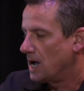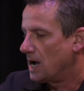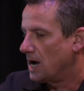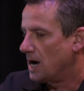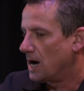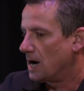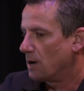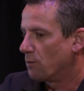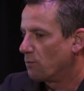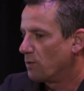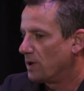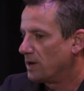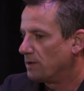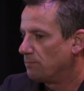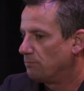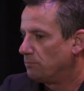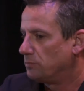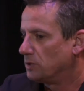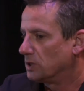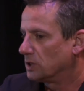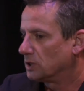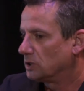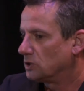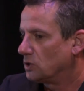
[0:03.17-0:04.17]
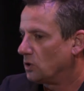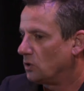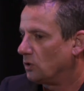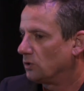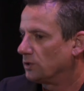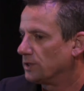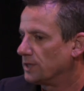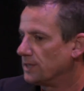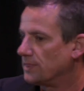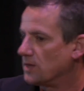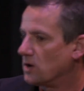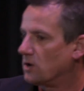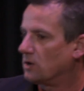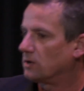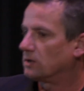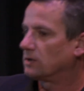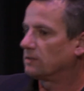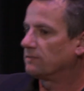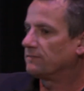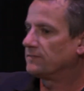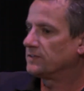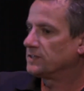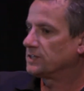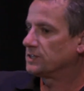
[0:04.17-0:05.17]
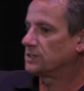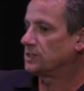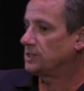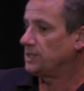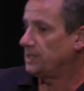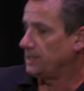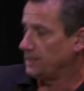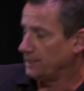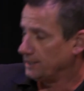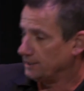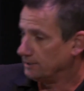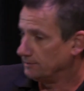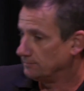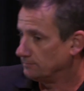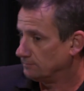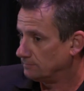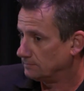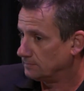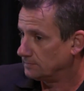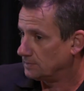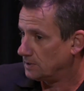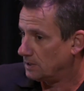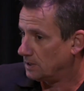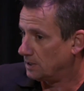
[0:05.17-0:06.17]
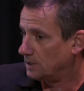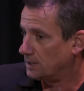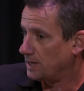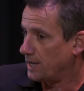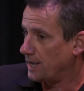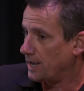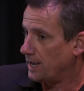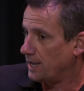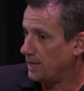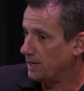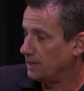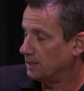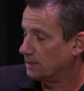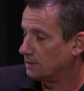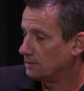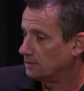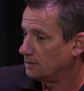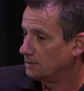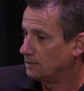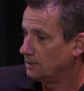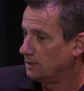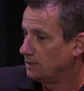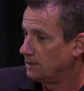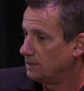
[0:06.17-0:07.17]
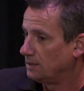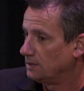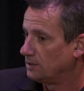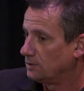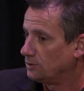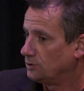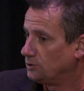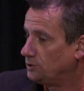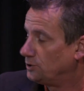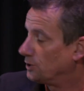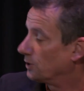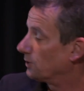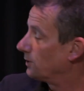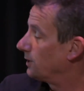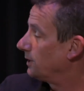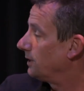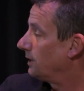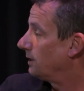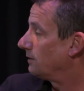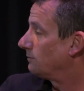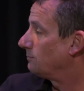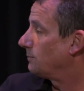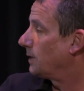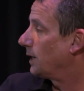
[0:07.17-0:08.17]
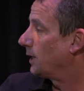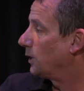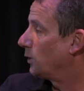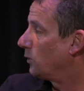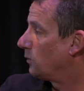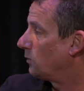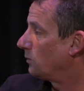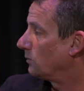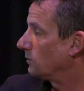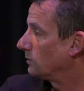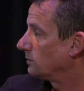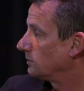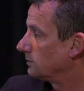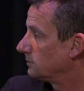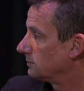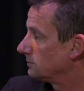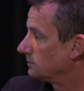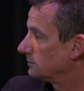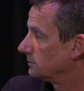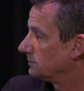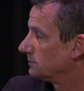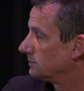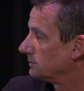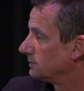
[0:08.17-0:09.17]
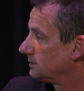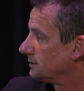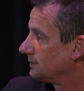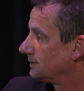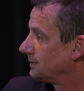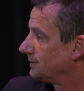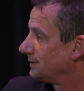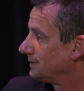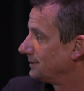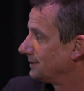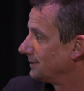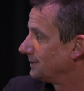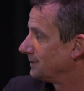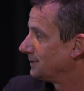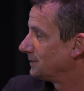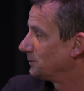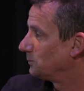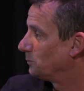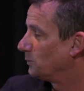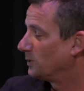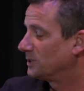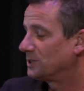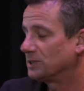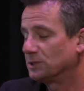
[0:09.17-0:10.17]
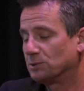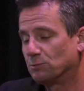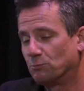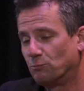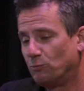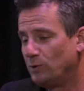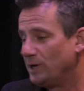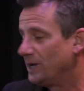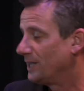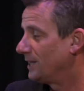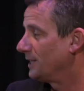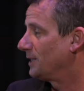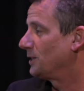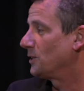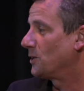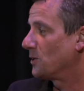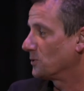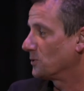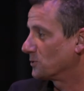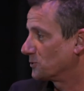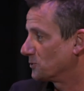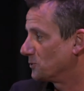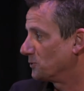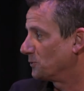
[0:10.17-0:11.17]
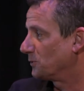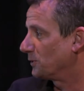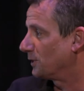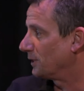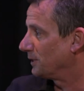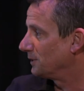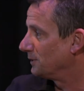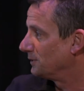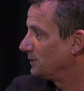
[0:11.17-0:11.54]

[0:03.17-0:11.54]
I read a book called In the Heart of the Sea on a journey of my own, which is a really long story.